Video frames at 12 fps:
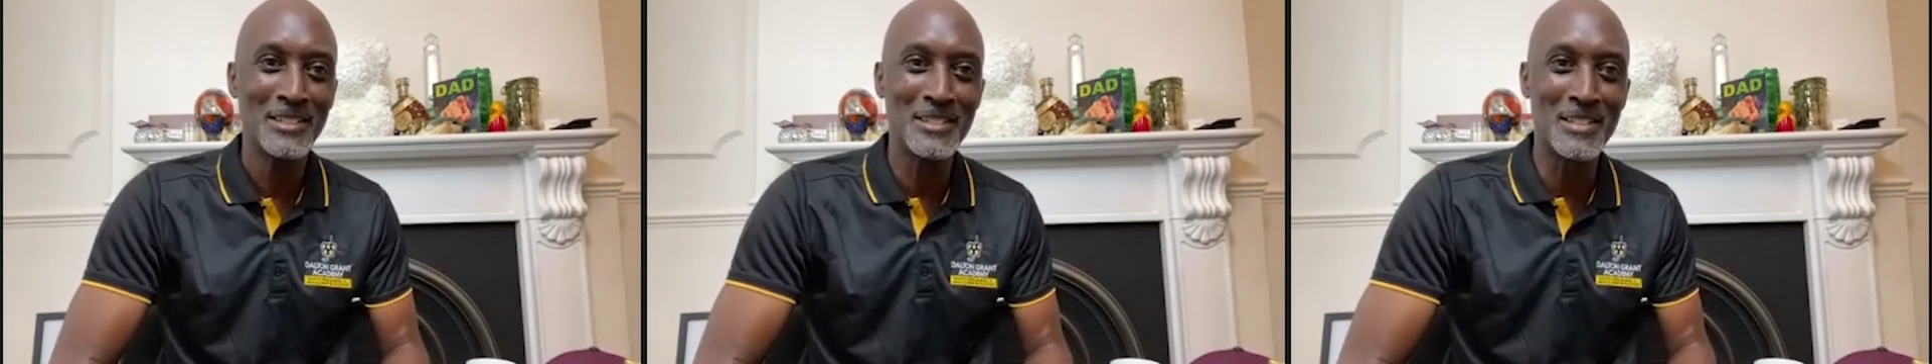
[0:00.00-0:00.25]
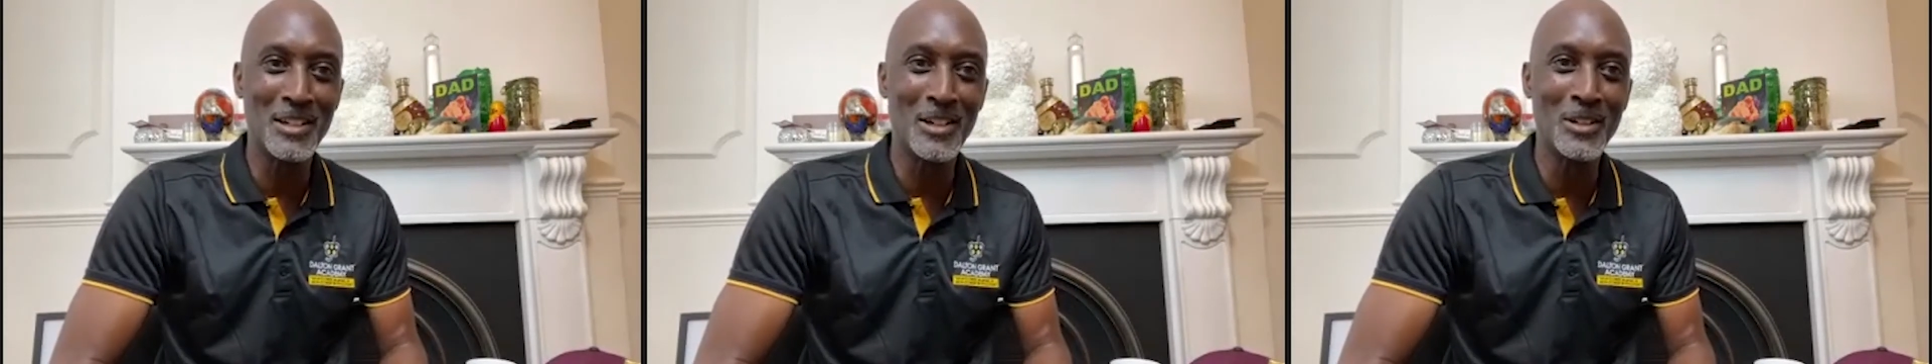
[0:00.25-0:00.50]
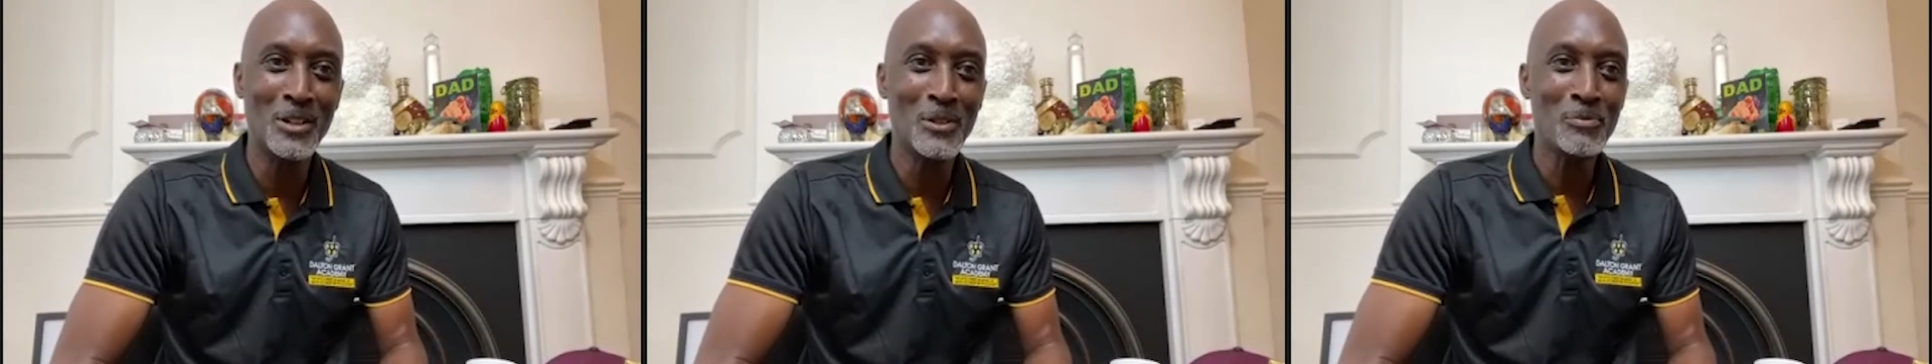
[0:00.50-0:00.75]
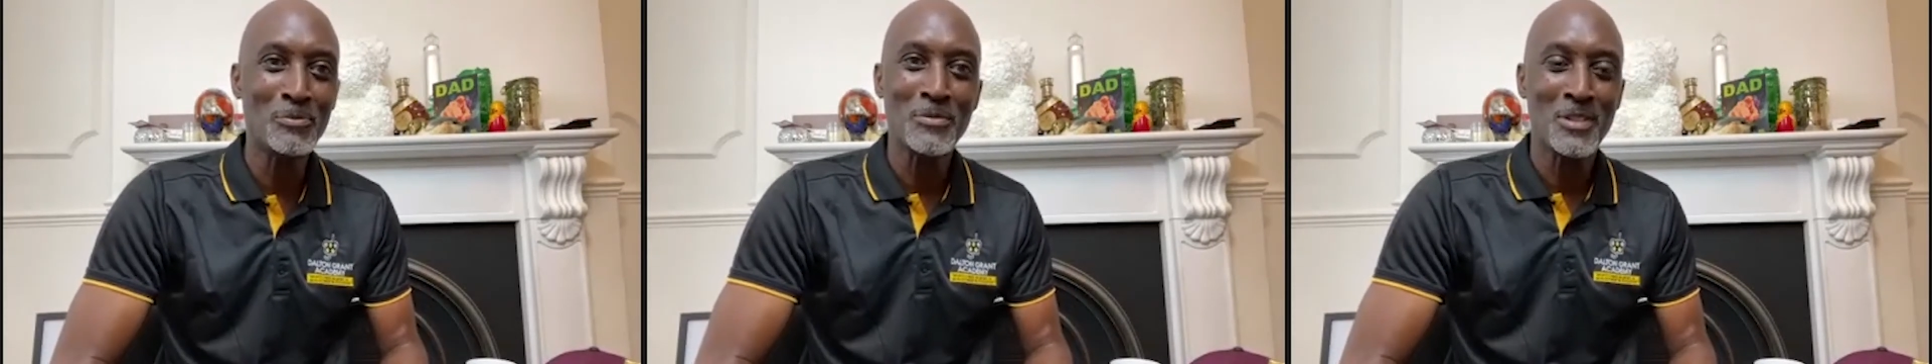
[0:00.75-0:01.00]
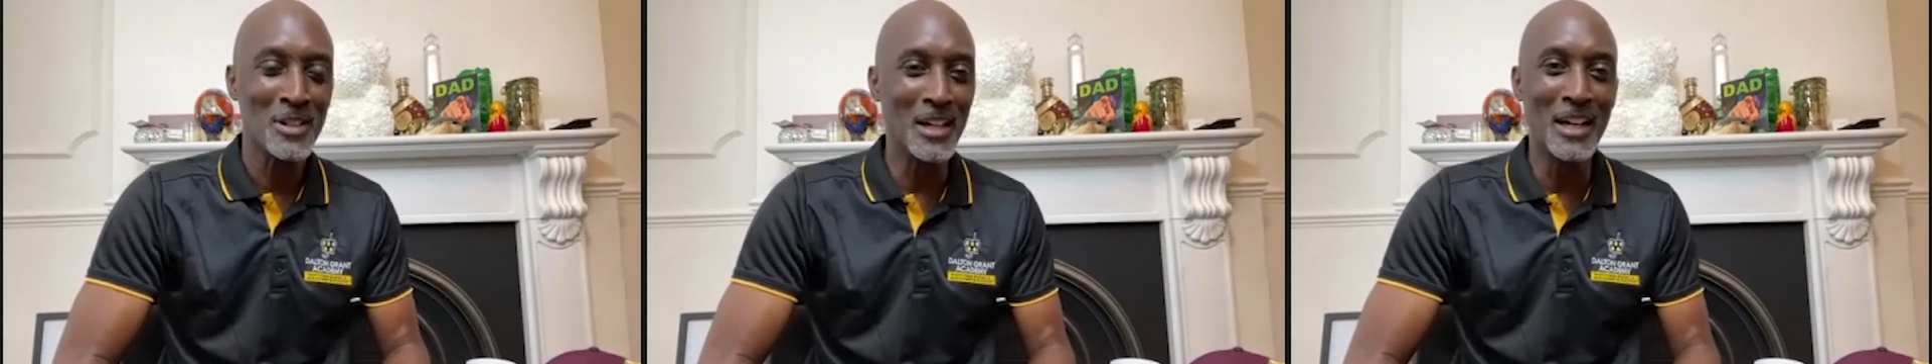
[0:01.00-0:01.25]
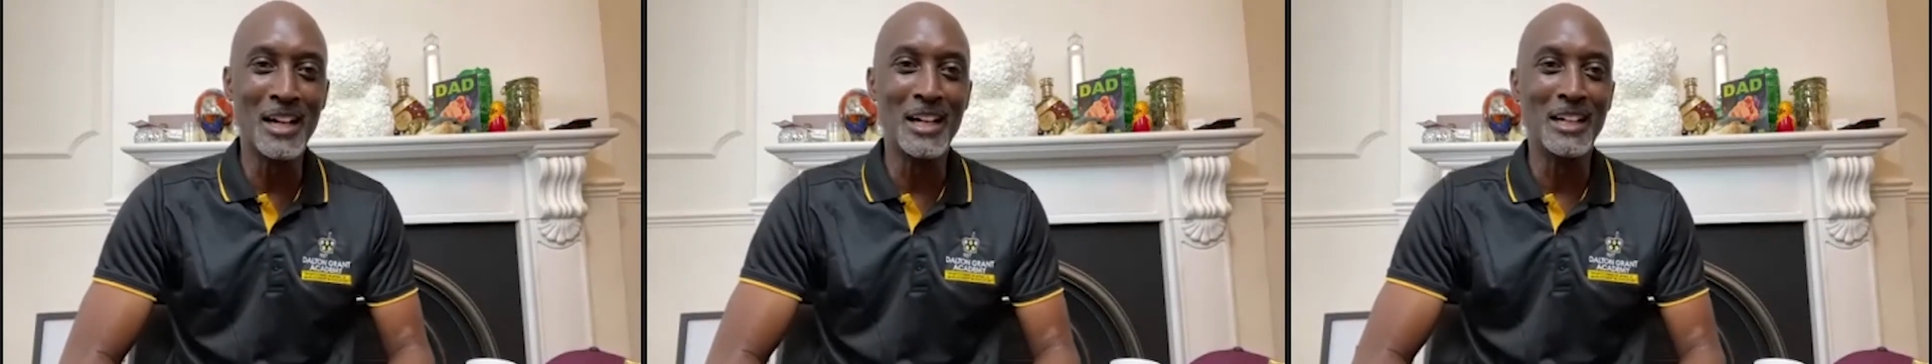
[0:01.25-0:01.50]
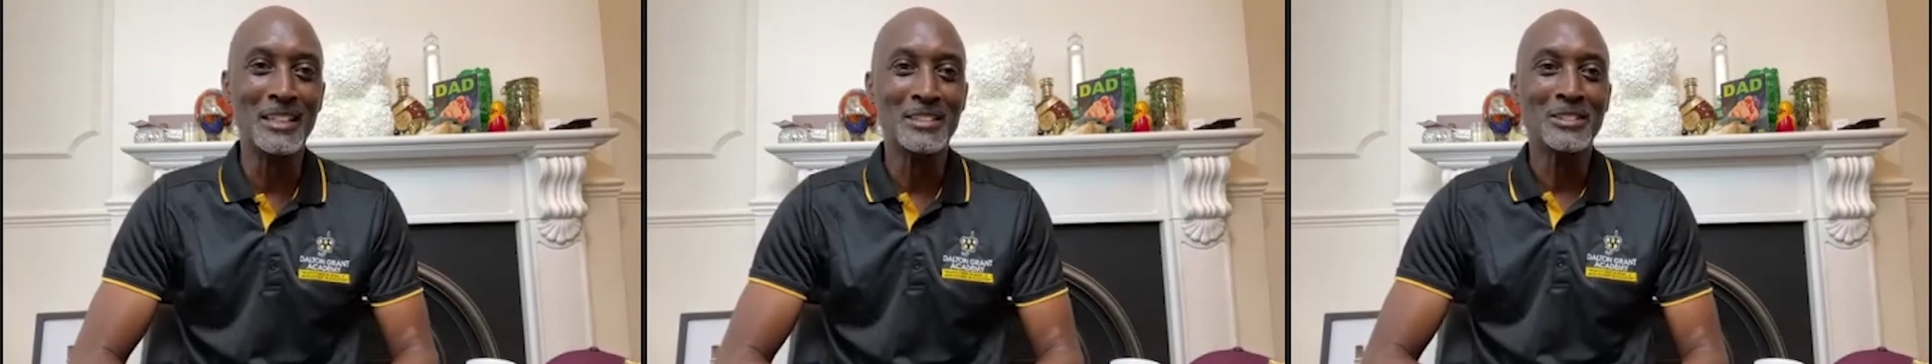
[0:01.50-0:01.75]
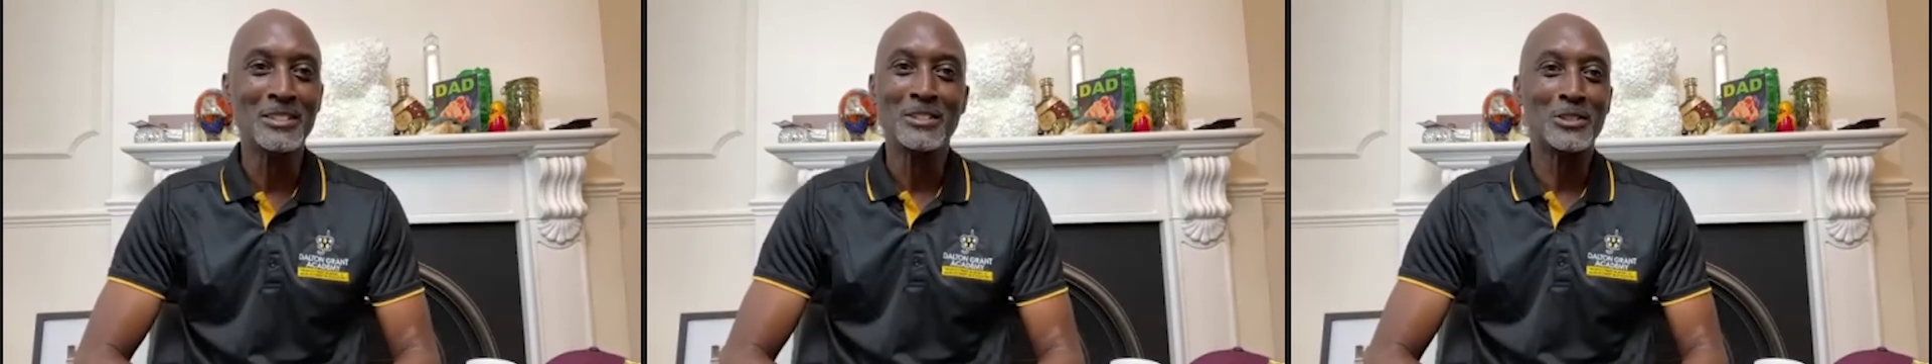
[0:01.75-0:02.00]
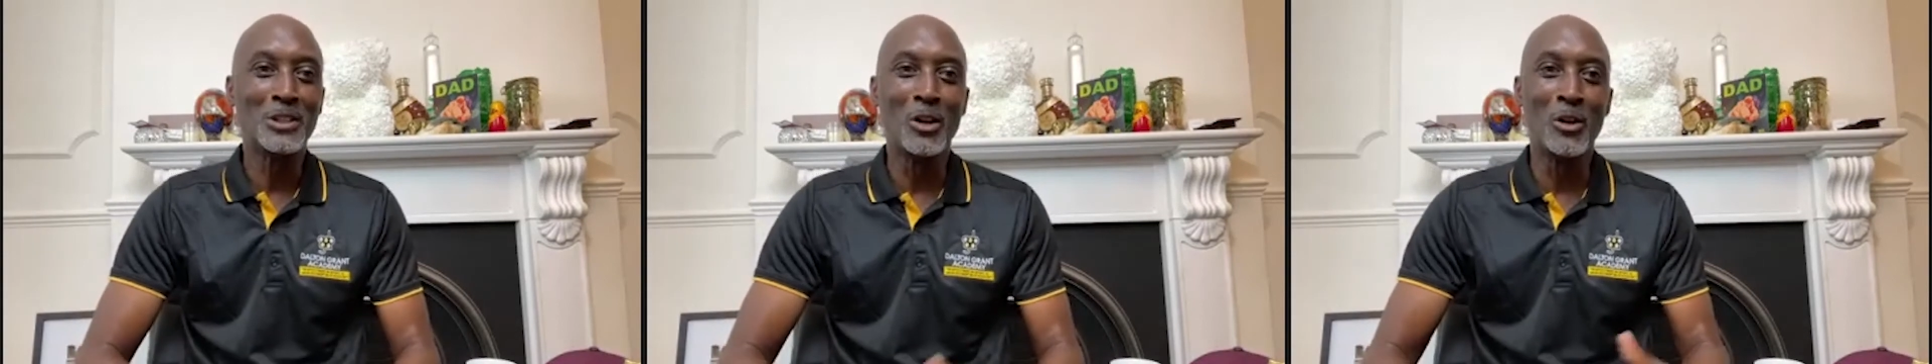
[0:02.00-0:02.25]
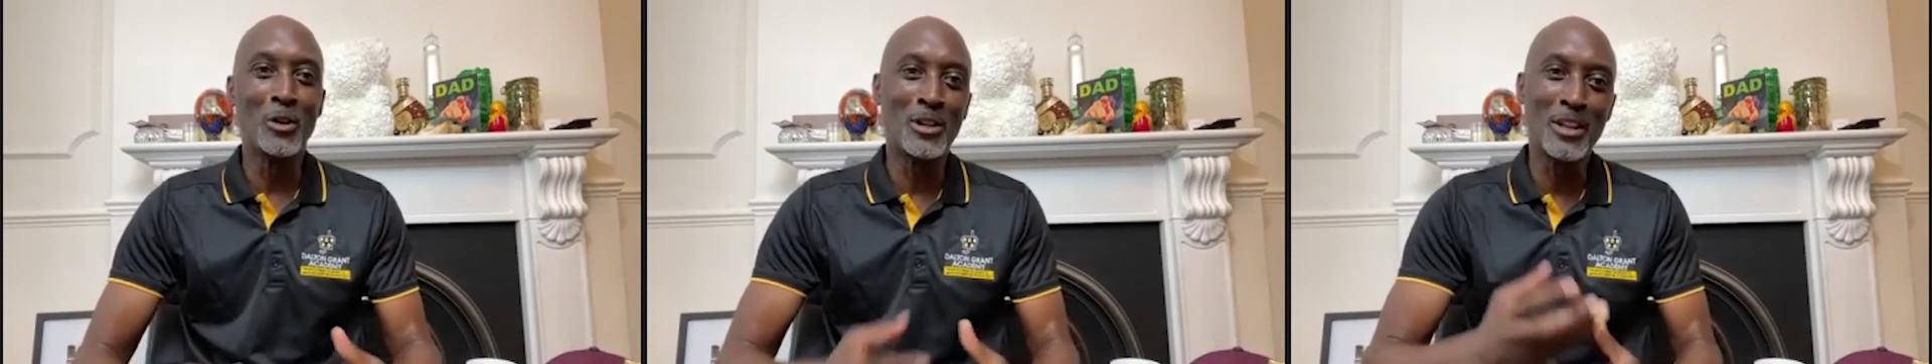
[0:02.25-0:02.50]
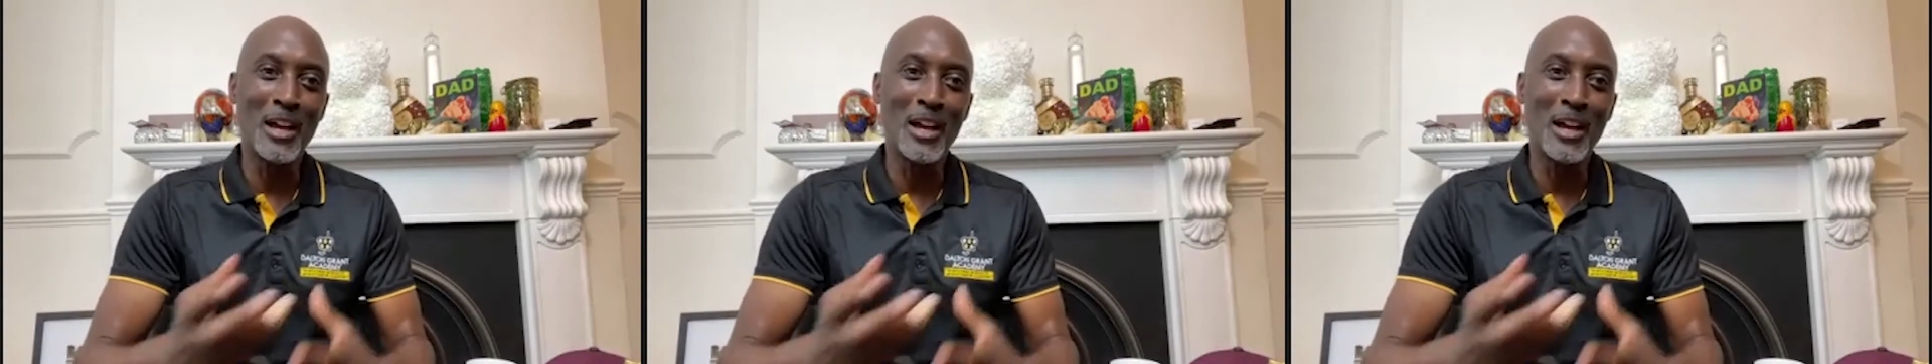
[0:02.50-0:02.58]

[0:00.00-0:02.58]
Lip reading: So, yeah. So